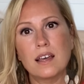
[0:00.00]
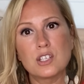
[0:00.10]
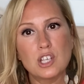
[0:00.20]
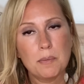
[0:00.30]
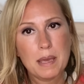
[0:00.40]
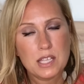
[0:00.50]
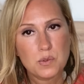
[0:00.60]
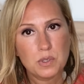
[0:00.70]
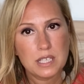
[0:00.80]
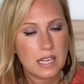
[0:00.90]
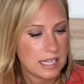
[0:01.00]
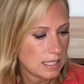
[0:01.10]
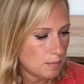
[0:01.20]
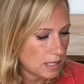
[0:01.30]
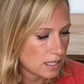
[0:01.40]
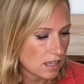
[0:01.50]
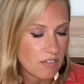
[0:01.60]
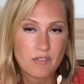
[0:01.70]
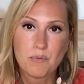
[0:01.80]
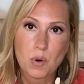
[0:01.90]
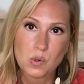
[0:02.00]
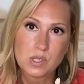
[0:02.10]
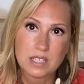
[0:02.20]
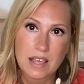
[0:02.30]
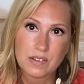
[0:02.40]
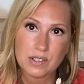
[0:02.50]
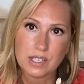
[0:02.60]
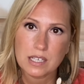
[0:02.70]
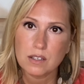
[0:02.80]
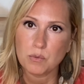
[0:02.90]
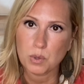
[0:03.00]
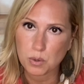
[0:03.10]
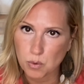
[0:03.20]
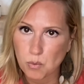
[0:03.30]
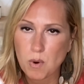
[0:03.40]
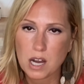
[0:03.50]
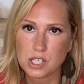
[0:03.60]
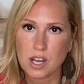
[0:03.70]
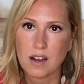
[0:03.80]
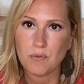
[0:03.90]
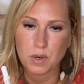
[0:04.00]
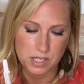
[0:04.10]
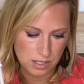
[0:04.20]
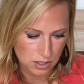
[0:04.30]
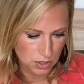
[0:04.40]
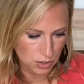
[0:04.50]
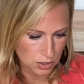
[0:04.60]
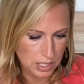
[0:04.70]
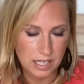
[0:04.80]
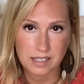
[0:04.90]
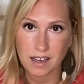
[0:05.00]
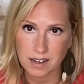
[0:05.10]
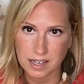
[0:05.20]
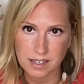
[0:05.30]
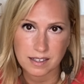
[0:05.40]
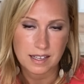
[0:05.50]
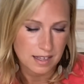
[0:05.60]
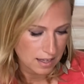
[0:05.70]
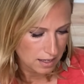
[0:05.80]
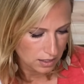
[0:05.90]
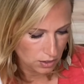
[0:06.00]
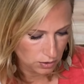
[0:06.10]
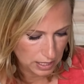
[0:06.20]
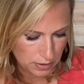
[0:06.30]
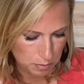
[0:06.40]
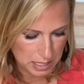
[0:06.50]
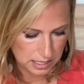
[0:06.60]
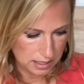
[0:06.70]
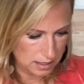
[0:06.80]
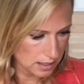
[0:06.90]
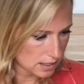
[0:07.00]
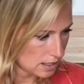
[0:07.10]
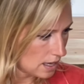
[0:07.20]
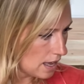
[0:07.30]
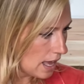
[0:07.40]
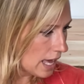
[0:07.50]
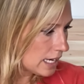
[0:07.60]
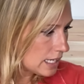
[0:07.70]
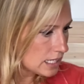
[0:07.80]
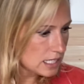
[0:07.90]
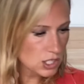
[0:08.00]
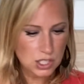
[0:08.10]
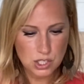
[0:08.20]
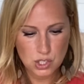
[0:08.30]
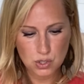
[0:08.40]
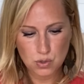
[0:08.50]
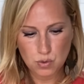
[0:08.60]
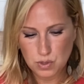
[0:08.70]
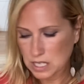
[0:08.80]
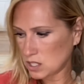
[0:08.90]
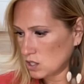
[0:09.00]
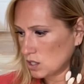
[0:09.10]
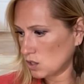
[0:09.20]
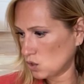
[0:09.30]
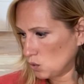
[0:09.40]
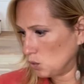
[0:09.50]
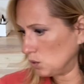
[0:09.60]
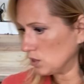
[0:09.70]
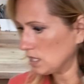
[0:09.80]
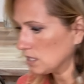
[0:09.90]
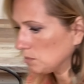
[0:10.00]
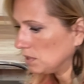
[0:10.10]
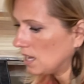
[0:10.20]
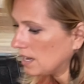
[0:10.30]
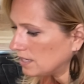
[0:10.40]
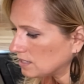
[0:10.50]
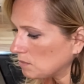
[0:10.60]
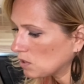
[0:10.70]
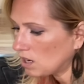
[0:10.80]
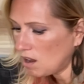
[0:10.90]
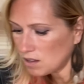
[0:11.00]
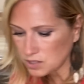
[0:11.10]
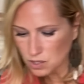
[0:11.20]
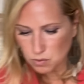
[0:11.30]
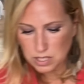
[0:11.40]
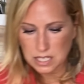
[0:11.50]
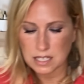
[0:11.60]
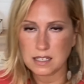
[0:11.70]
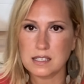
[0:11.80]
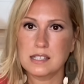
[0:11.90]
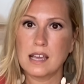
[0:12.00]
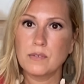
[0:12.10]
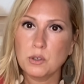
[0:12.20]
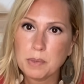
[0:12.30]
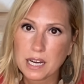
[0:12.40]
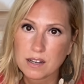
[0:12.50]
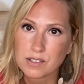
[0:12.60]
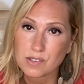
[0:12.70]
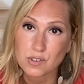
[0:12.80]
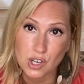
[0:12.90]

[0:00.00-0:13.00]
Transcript: Gel pen's really nice because off of most leather, it will wash off once you're done cutting your leather pieces. And in addition to these tools and supplies, I'm gonna also need several pairs of